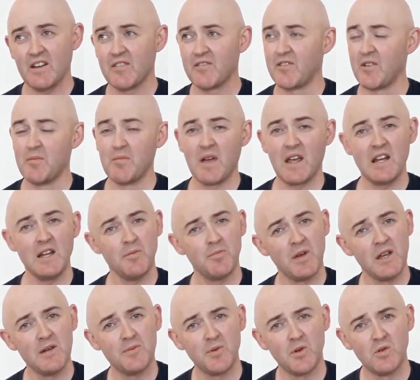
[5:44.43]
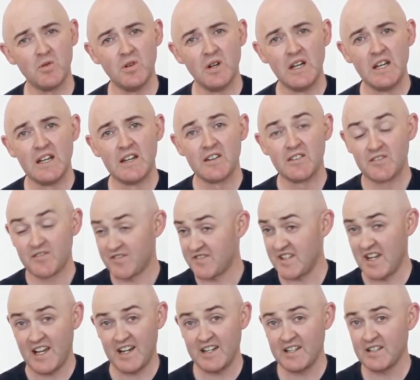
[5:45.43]
For many people
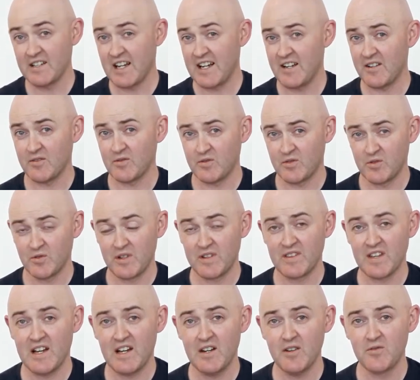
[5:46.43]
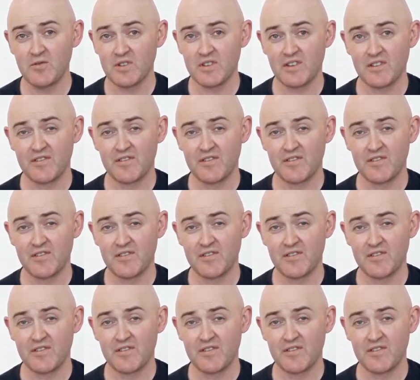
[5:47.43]
starting out doing the 100,